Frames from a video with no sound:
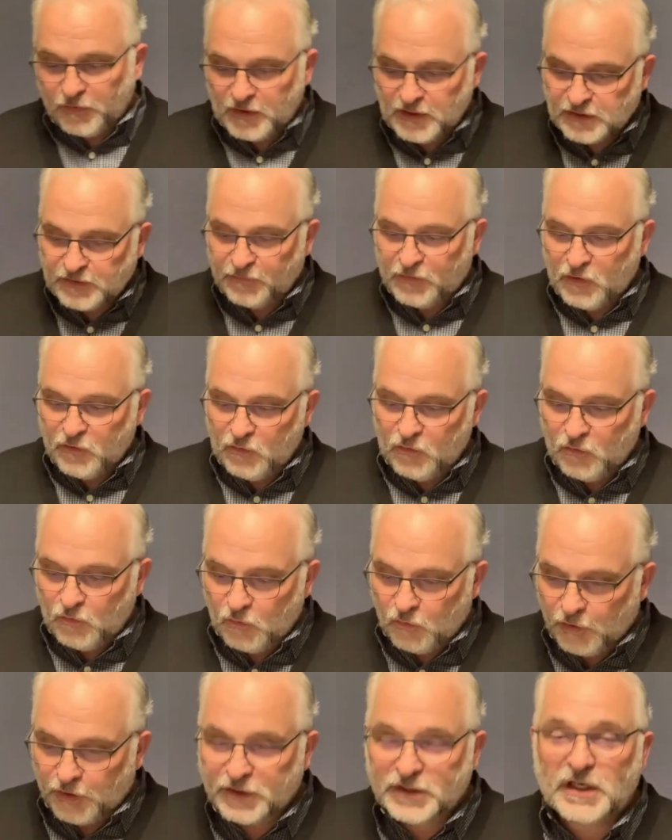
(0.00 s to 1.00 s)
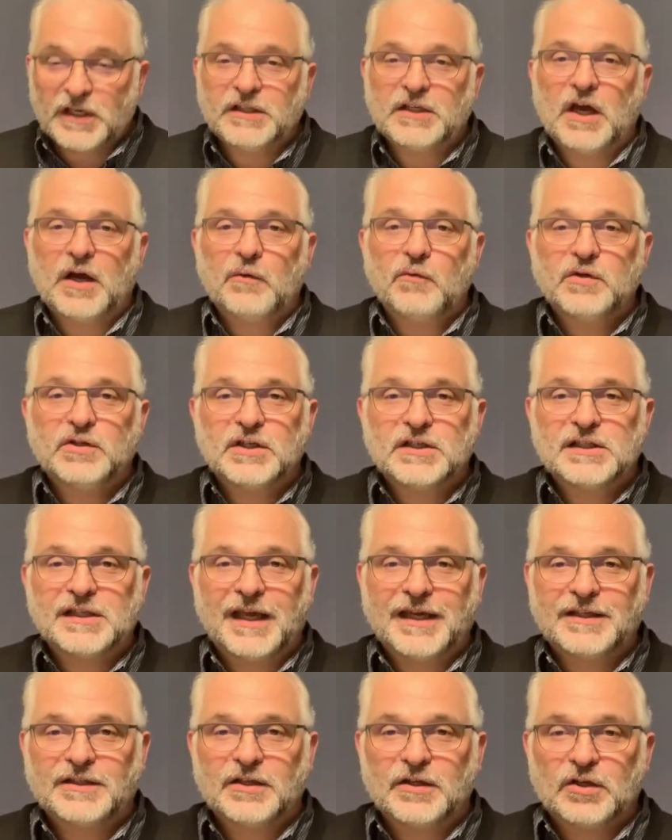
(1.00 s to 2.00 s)
these few words I would just
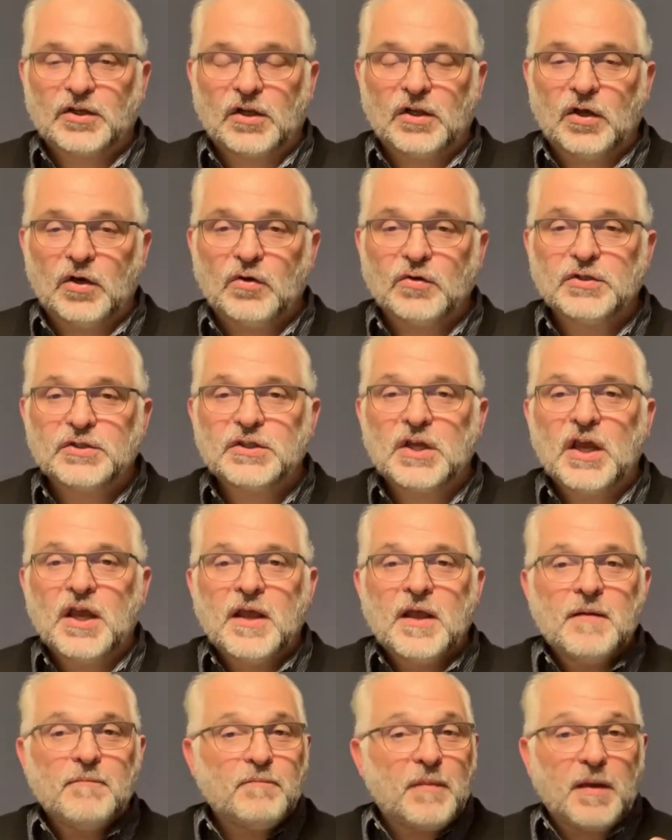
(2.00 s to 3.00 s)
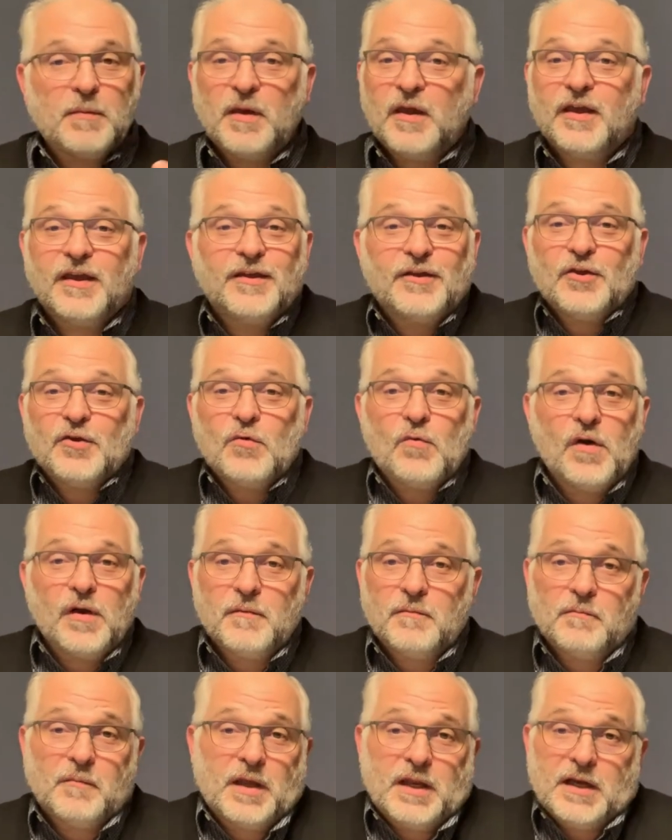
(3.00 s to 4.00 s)
like to close. Maybe you
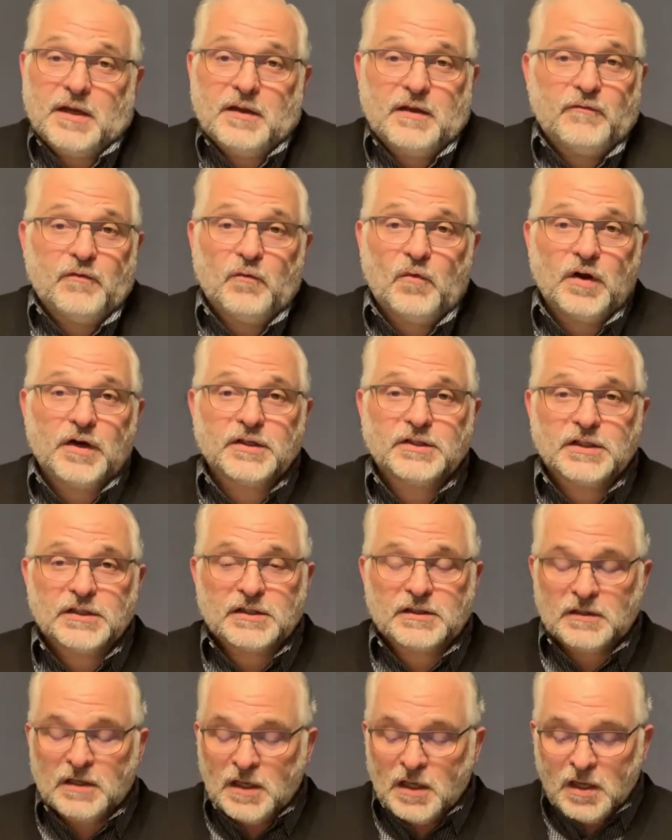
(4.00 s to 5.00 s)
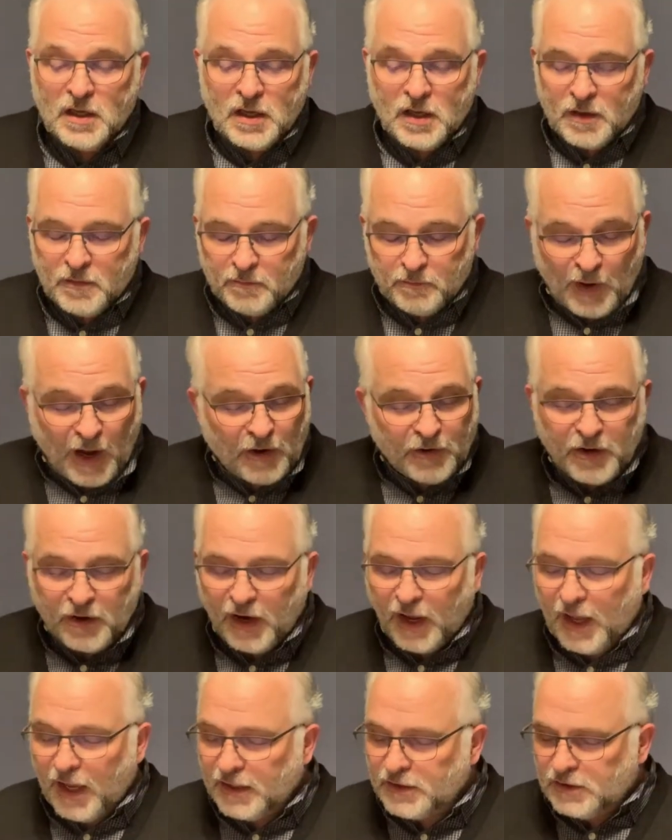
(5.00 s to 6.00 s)
might even want to just bow your
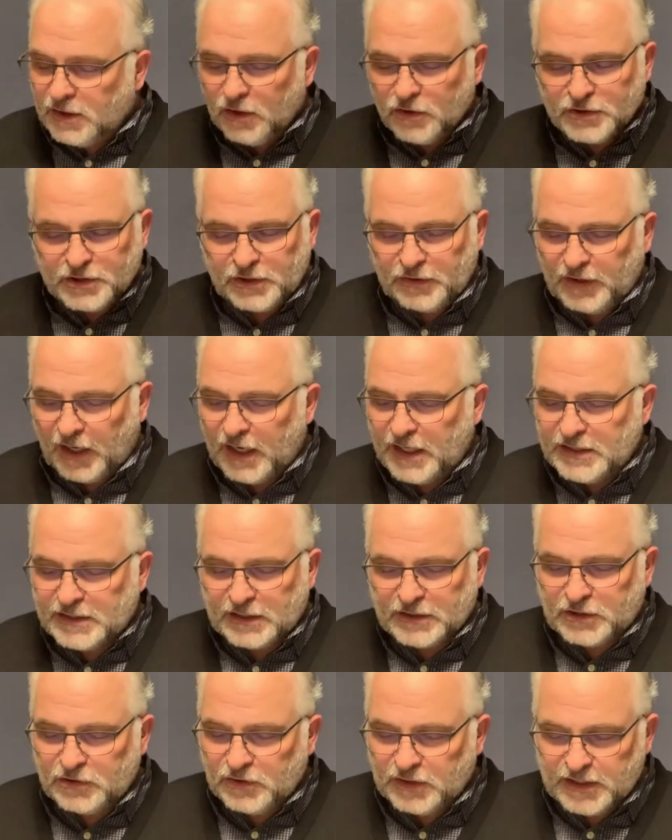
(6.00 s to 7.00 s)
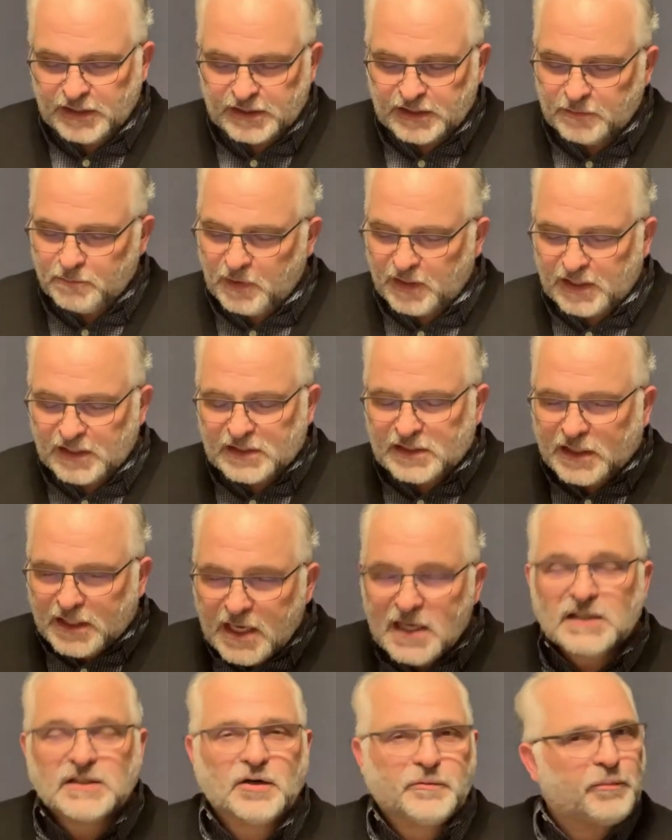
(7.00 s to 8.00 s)
head, close your eyes as you listen, because
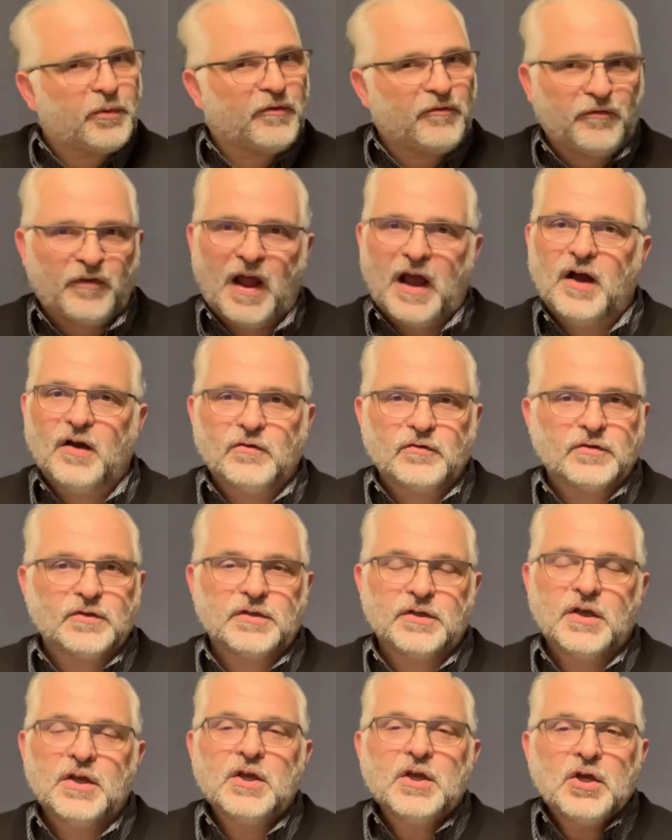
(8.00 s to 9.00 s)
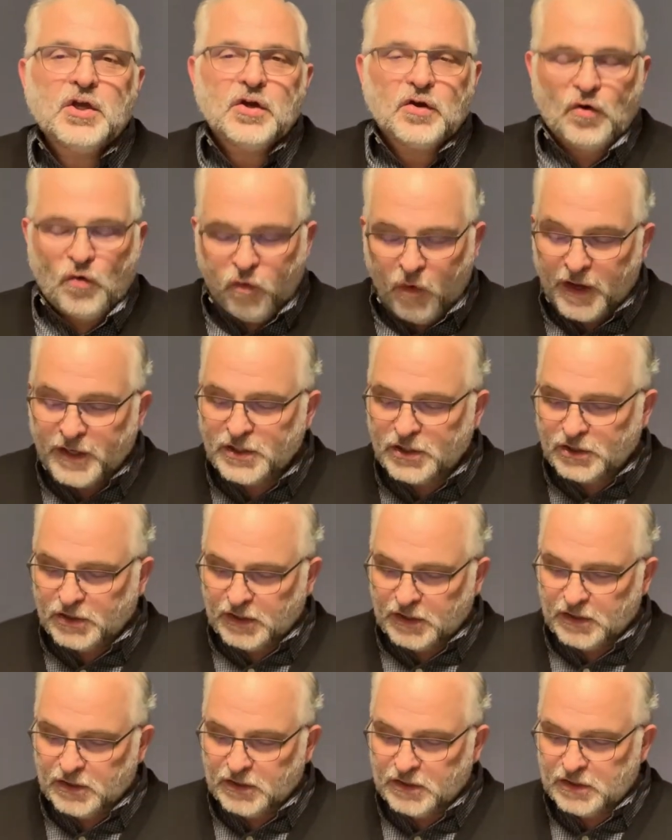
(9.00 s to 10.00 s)
these are profound
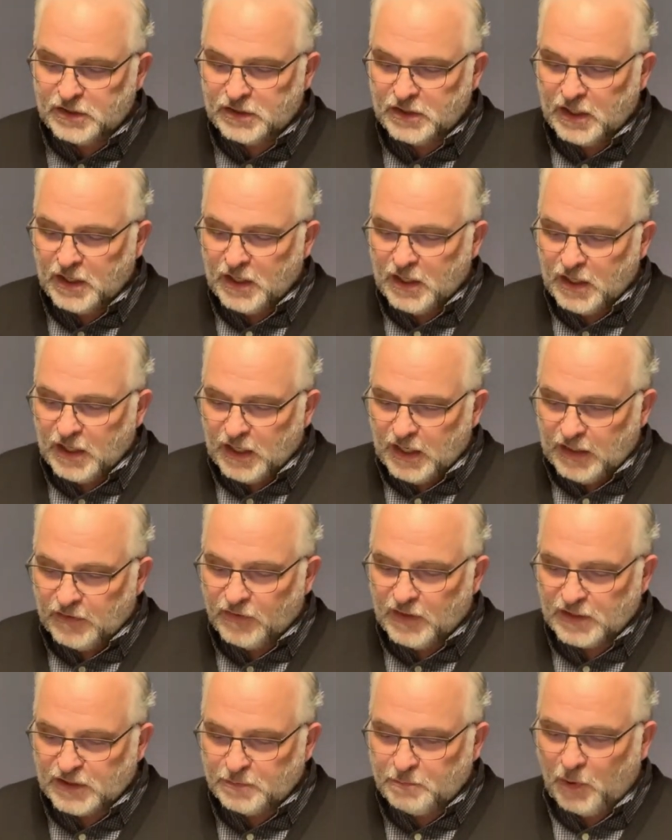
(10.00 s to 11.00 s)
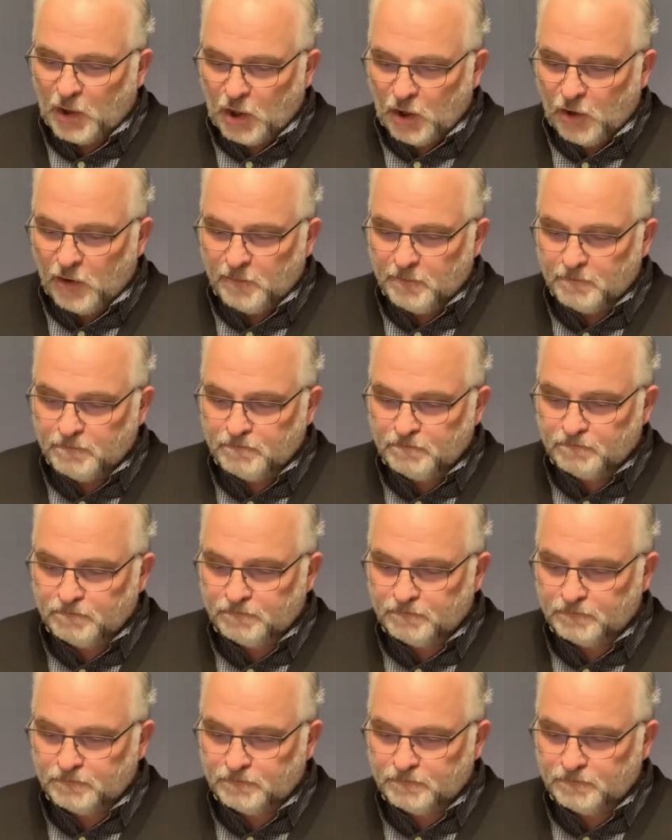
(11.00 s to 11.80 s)
questions in this poem.